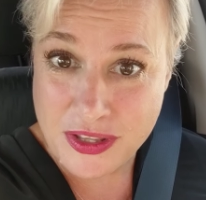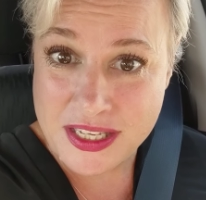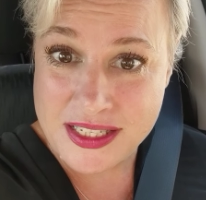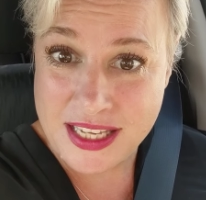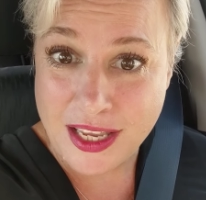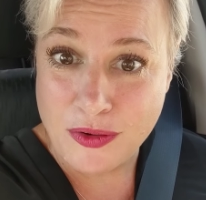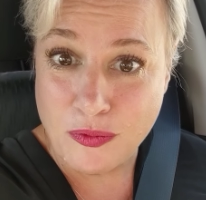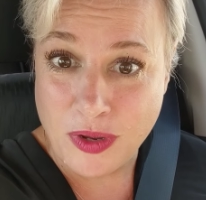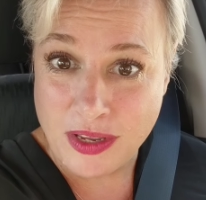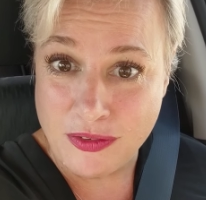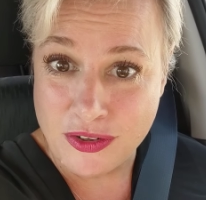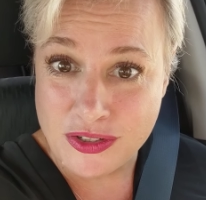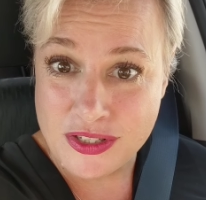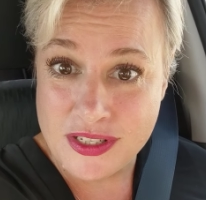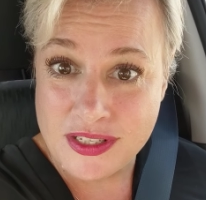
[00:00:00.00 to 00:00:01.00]
for the second
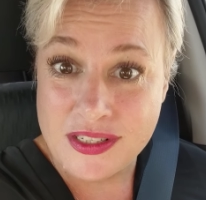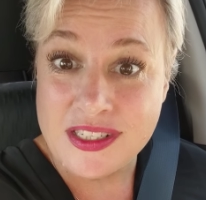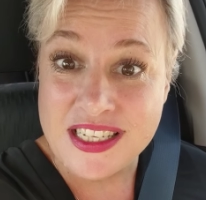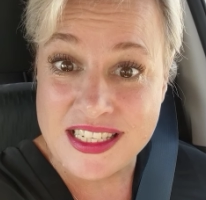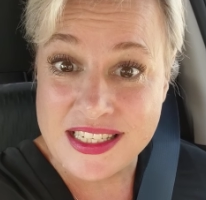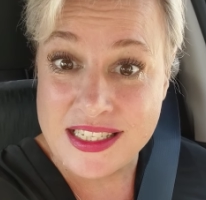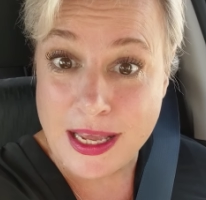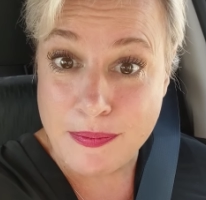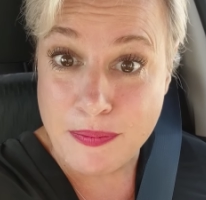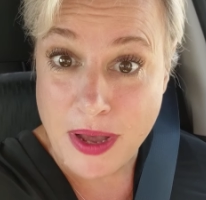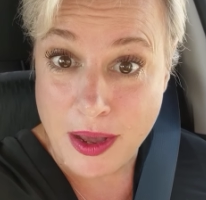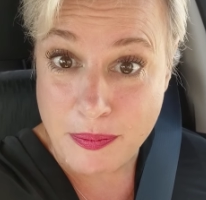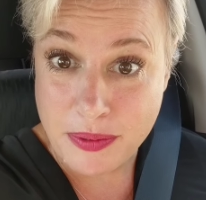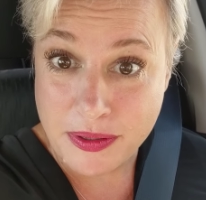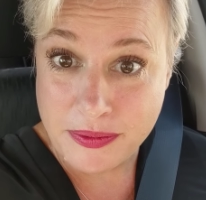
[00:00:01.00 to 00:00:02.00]
wavers to step
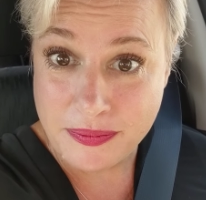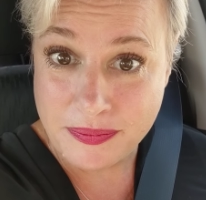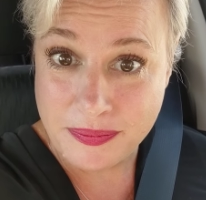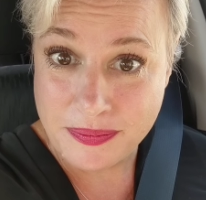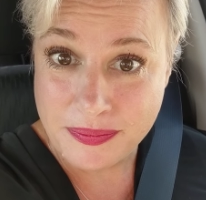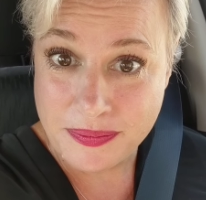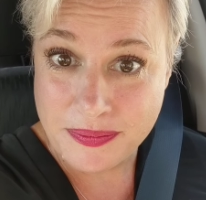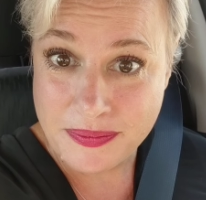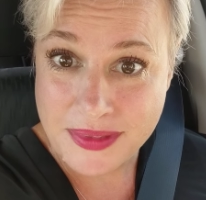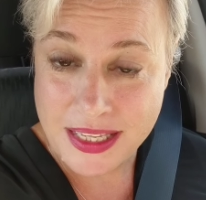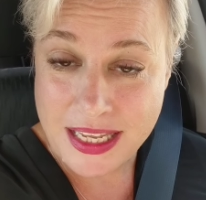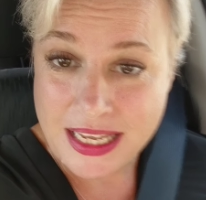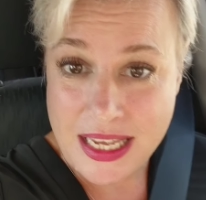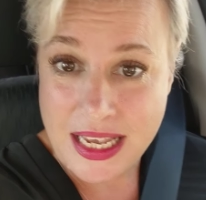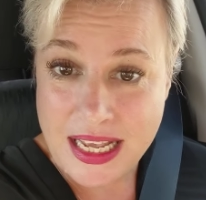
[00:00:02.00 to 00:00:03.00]
up.
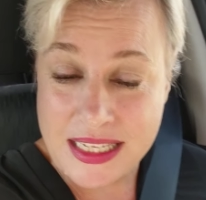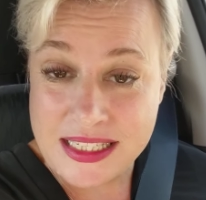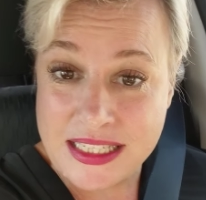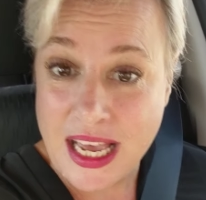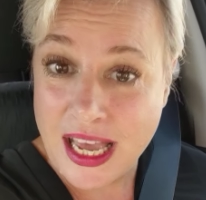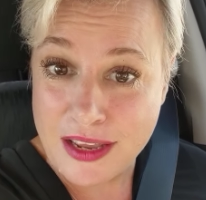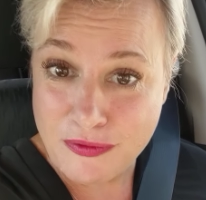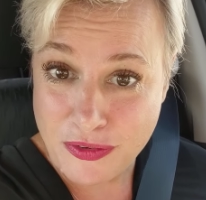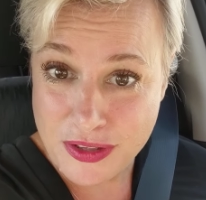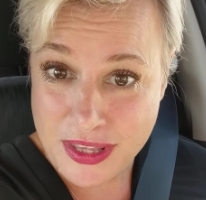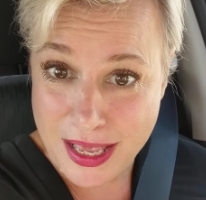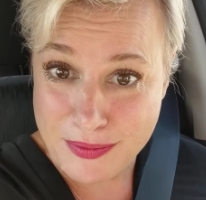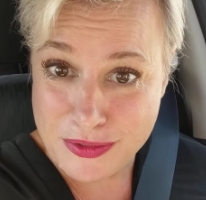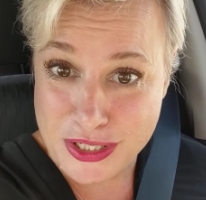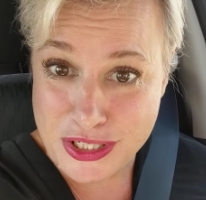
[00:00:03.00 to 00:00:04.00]
It's time for
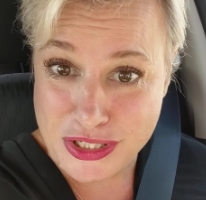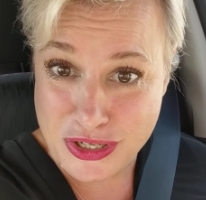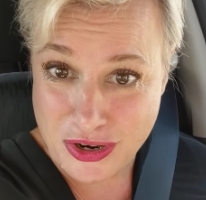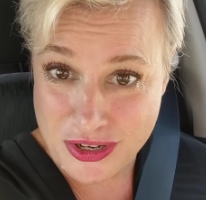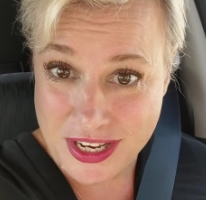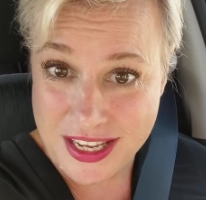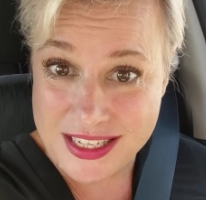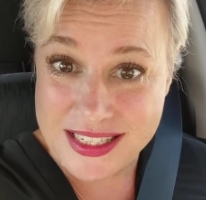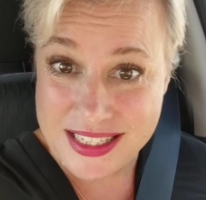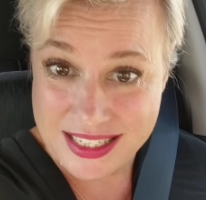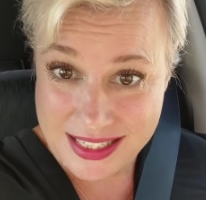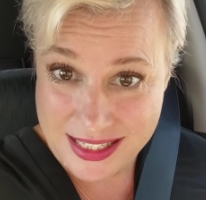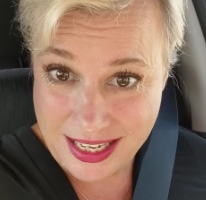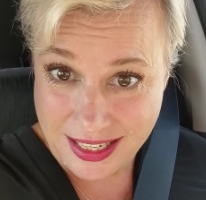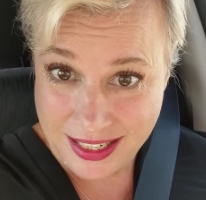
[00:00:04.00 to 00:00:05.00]
them to start
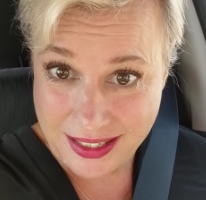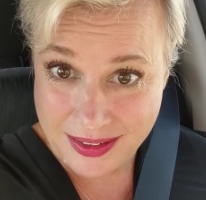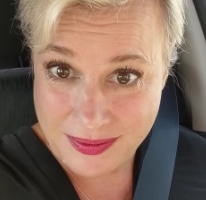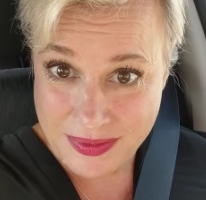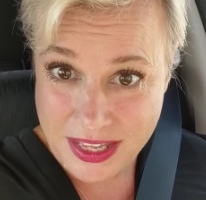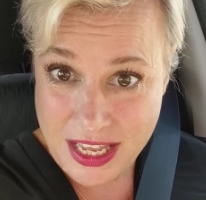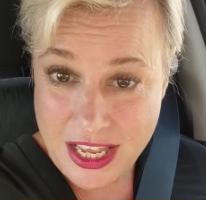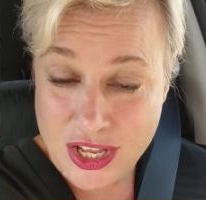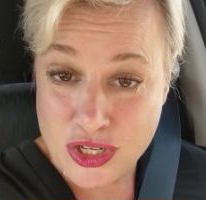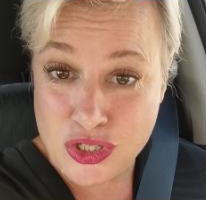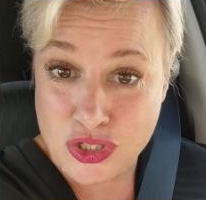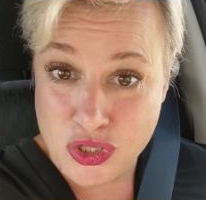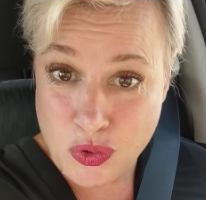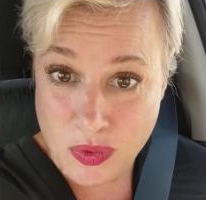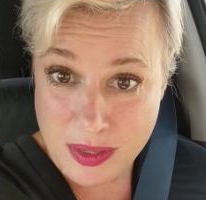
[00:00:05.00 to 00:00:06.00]
assisting,
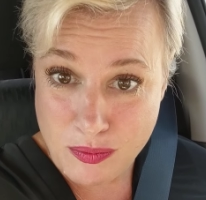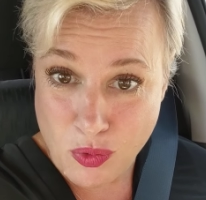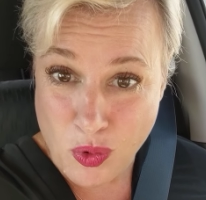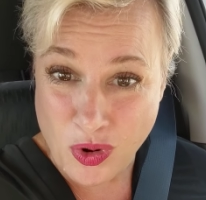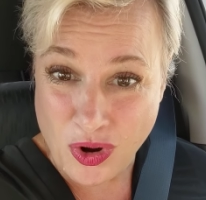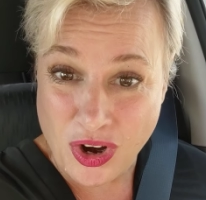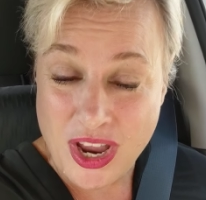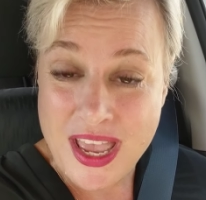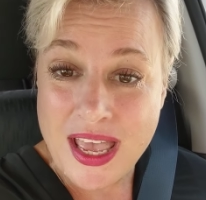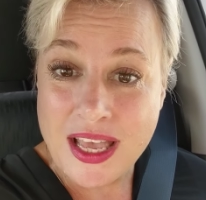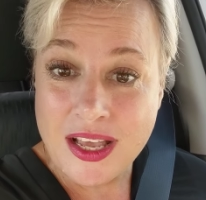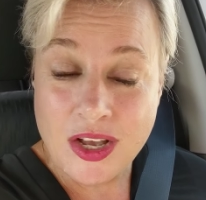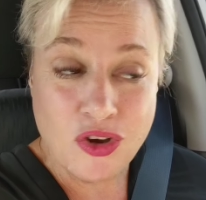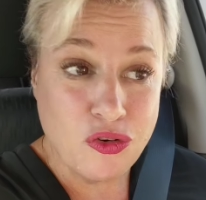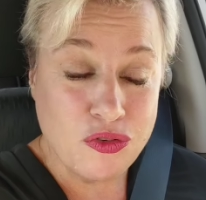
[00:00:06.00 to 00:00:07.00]
doing more,
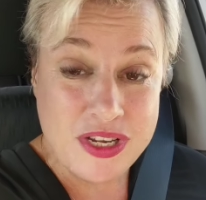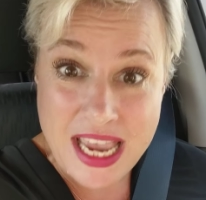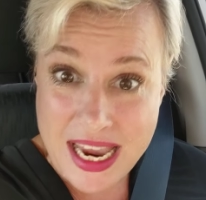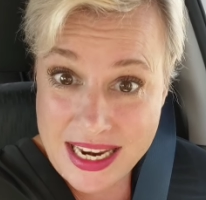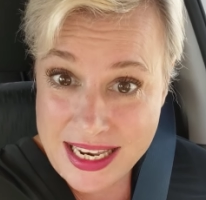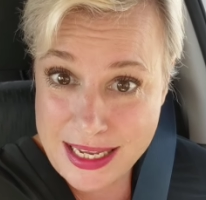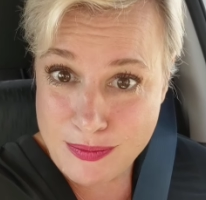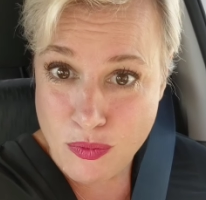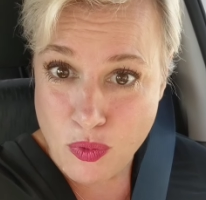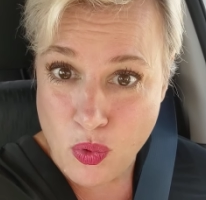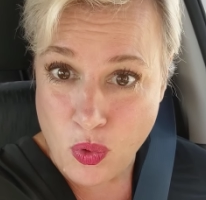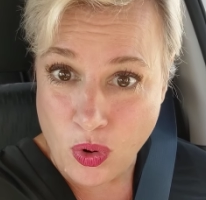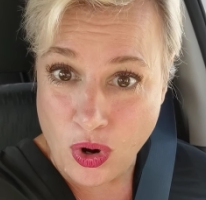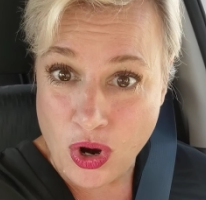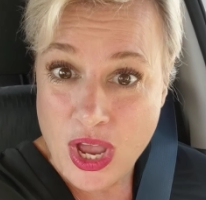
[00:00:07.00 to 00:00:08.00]
creating
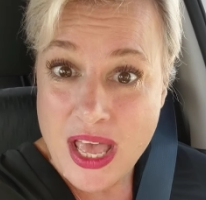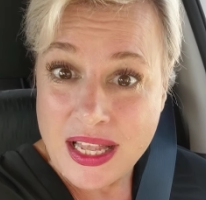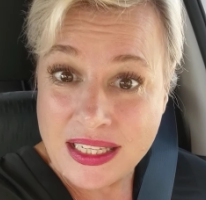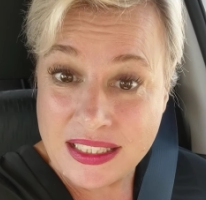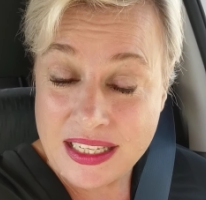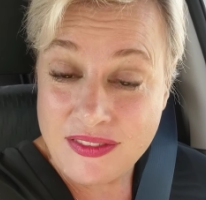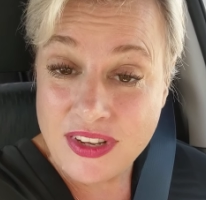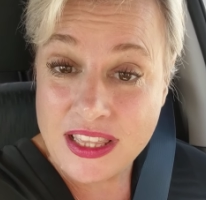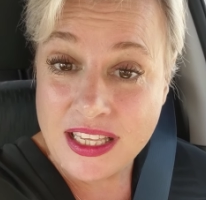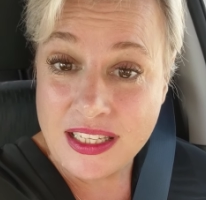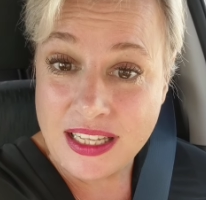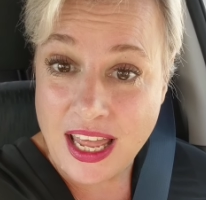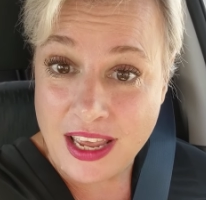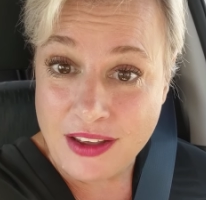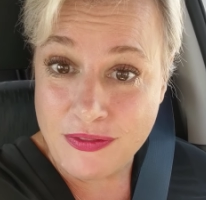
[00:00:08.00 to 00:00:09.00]
more, living the
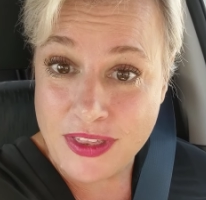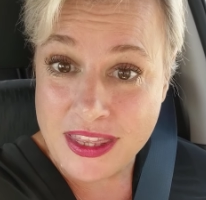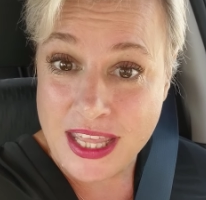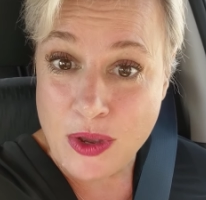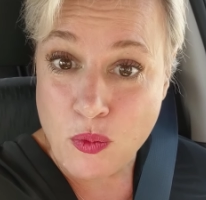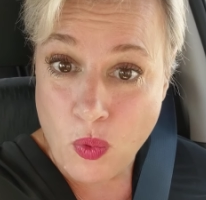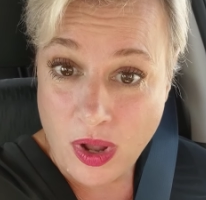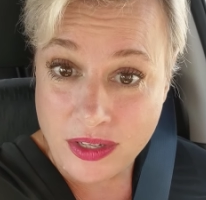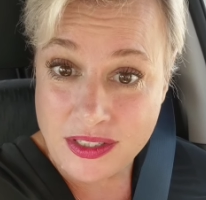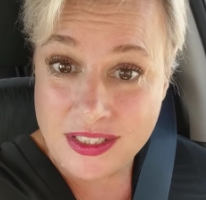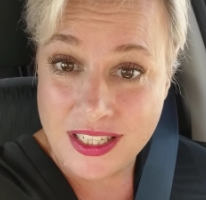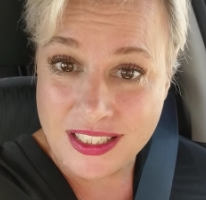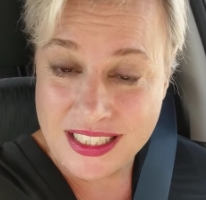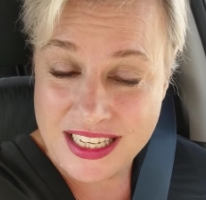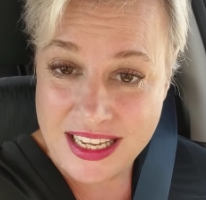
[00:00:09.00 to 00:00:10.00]
life that they want
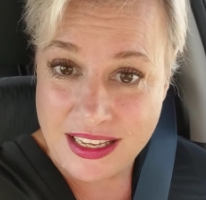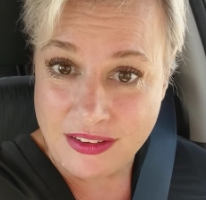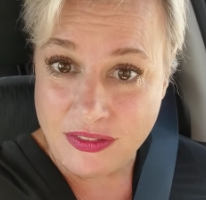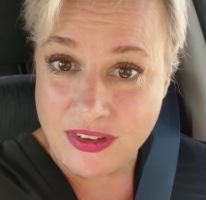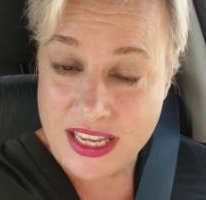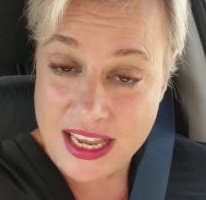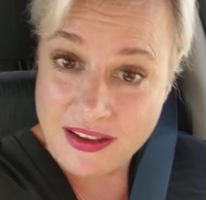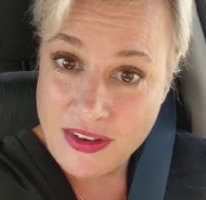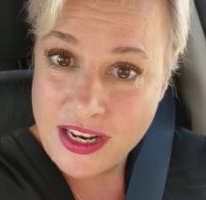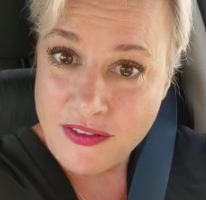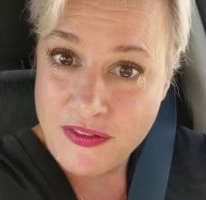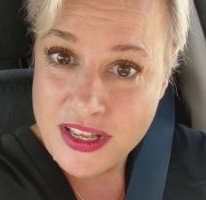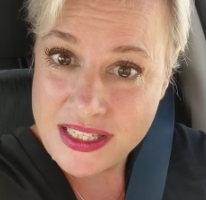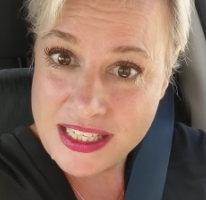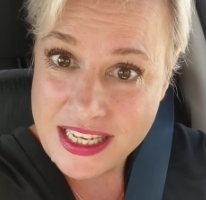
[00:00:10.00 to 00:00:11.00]
to live, even
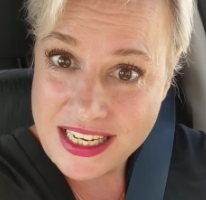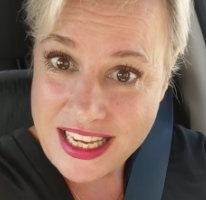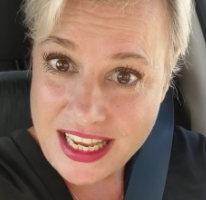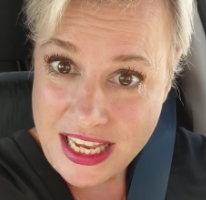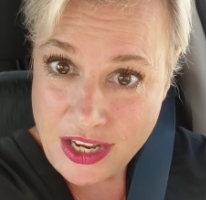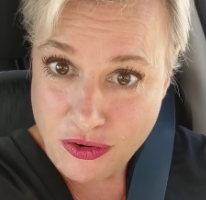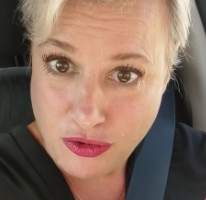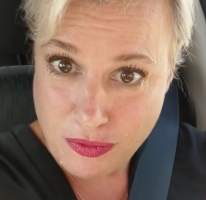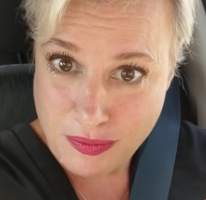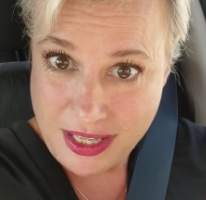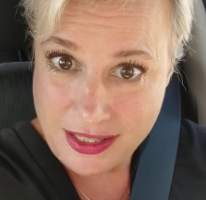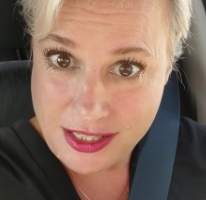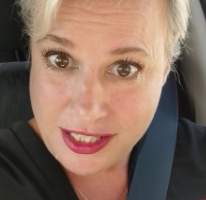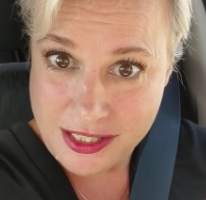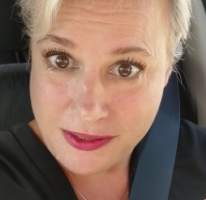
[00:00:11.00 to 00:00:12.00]
if it's in
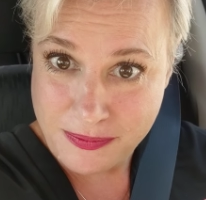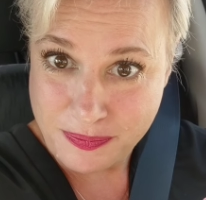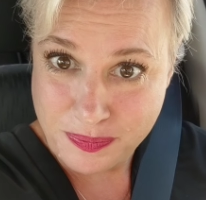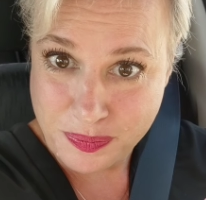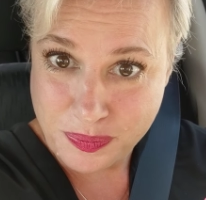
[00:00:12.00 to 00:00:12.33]
increments.